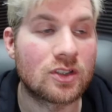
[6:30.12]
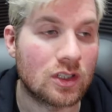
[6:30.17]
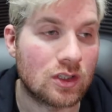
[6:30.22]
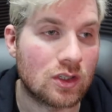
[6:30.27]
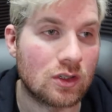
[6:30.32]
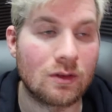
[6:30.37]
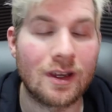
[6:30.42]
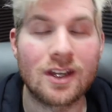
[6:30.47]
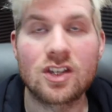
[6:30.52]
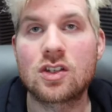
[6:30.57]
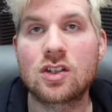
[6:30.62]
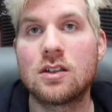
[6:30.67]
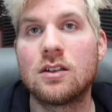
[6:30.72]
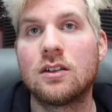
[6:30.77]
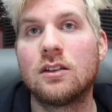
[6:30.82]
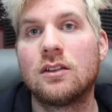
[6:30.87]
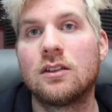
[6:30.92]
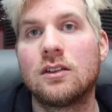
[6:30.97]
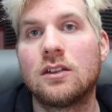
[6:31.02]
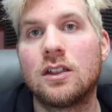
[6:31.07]
situation
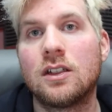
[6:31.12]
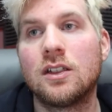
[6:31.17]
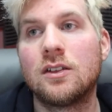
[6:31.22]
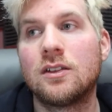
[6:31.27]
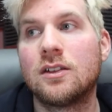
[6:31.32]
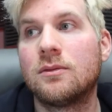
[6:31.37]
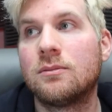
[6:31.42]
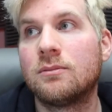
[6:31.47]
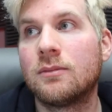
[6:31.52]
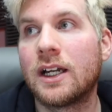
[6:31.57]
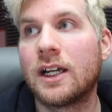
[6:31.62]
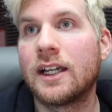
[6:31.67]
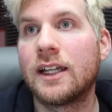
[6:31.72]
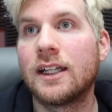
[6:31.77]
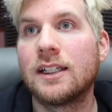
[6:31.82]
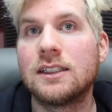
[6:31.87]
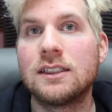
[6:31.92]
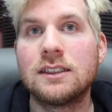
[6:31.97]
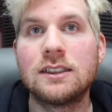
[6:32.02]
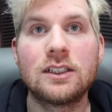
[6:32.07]
in
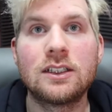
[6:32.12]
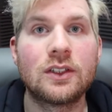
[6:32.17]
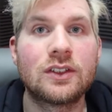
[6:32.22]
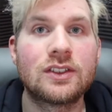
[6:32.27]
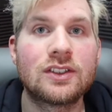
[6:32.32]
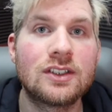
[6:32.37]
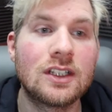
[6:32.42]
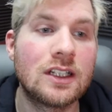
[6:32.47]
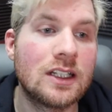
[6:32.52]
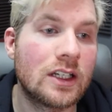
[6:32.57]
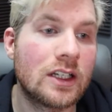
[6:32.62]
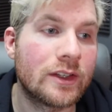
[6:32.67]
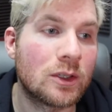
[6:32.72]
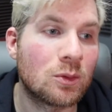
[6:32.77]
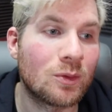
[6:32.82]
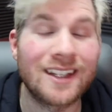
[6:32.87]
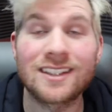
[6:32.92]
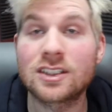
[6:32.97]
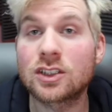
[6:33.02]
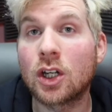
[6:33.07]
my little city on the
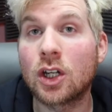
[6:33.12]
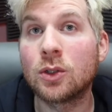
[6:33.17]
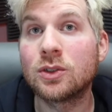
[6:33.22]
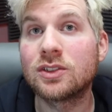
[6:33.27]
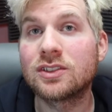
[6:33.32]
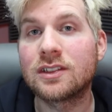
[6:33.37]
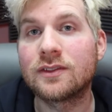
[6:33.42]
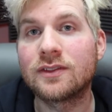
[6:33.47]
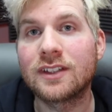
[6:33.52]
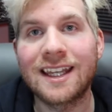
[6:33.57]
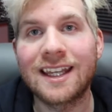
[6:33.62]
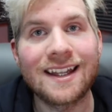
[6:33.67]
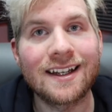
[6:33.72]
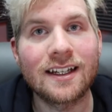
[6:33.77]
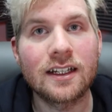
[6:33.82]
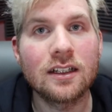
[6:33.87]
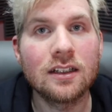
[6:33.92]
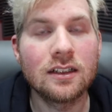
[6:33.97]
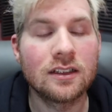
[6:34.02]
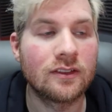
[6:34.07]
west coast of
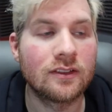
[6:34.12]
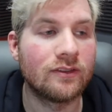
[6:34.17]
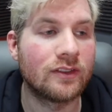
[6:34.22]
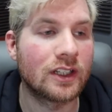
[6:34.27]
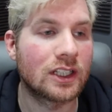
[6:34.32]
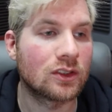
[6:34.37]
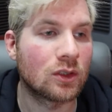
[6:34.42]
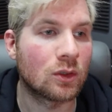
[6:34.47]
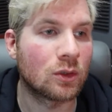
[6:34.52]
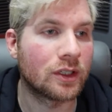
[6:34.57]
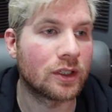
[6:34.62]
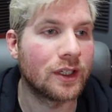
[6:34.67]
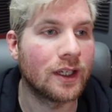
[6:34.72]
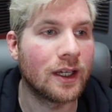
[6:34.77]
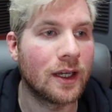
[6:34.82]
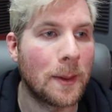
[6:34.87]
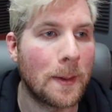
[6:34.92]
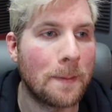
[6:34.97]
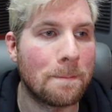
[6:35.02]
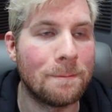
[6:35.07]
Canada,
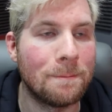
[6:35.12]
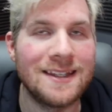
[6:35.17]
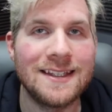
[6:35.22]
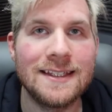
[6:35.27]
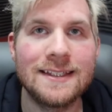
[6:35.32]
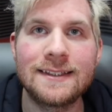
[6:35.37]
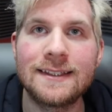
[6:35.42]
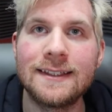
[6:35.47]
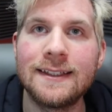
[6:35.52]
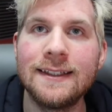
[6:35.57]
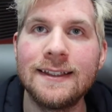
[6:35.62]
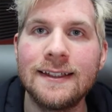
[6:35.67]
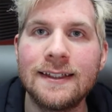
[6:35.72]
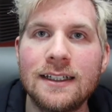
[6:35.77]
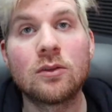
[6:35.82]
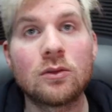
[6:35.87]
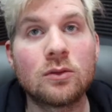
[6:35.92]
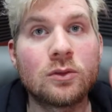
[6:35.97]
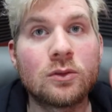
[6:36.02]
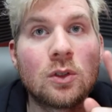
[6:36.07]
Victoria, B C.
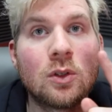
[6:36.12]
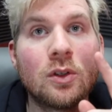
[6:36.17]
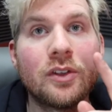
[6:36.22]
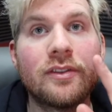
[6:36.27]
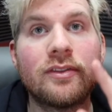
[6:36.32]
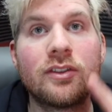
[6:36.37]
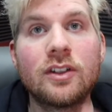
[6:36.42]
Roll the